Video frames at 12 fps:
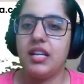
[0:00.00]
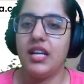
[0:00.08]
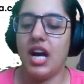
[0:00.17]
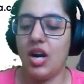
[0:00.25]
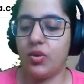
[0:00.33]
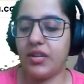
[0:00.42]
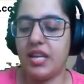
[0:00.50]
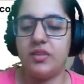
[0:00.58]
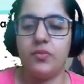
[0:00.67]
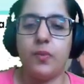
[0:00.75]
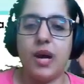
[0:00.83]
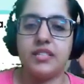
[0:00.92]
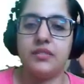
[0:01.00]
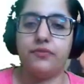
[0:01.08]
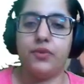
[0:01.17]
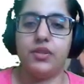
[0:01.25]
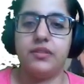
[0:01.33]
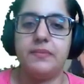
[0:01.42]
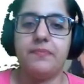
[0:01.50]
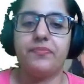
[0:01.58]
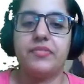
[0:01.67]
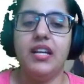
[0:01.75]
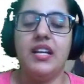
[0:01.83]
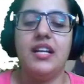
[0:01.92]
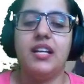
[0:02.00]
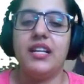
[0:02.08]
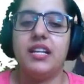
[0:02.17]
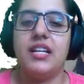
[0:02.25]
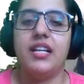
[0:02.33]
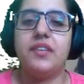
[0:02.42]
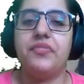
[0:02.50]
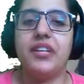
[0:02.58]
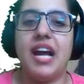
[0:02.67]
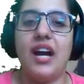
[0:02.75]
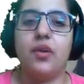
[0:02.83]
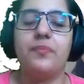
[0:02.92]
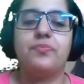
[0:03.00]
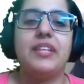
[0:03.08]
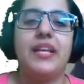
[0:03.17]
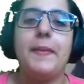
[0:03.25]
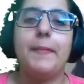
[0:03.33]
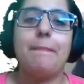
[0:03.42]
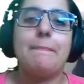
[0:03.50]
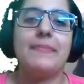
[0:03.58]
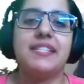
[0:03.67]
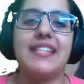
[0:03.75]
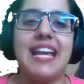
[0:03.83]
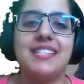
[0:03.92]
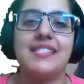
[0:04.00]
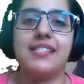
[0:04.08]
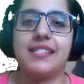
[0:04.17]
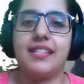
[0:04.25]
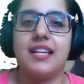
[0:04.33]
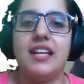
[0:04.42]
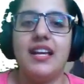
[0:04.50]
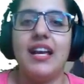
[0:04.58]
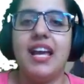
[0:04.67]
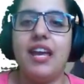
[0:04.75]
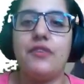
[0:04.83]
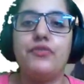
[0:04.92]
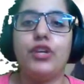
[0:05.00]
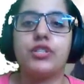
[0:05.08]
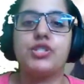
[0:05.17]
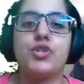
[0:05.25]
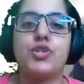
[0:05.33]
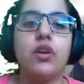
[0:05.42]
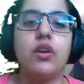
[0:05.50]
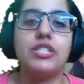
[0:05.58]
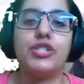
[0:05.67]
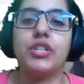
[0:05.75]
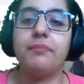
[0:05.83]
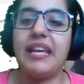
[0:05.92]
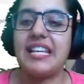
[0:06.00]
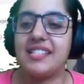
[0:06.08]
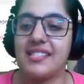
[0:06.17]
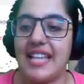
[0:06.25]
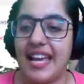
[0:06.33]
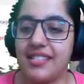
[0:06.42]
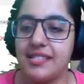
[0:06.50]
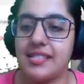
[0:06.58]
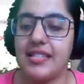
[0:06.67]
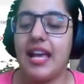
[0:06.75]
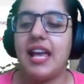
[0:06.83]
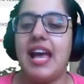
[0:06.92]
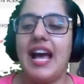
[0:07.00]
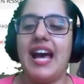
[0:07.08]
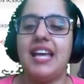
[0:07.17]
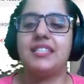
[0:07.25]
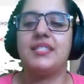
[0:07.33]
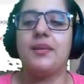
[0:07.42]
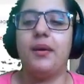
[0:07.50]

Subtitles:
Okay, wonderful. Now, sense, if your story should make sense, and